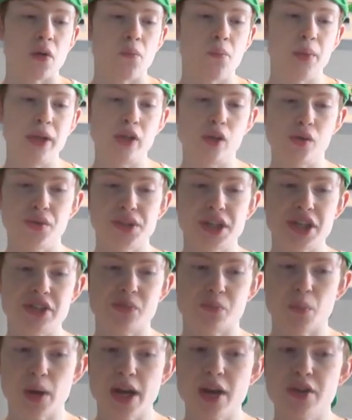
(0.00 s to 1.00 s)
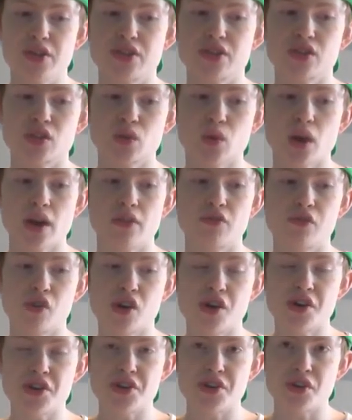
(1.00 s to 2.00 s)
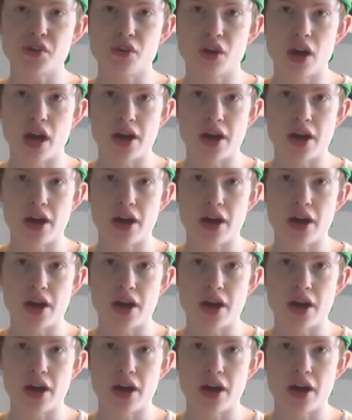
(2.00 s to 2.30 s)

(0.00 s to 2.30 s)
we got these weird Trifor uh,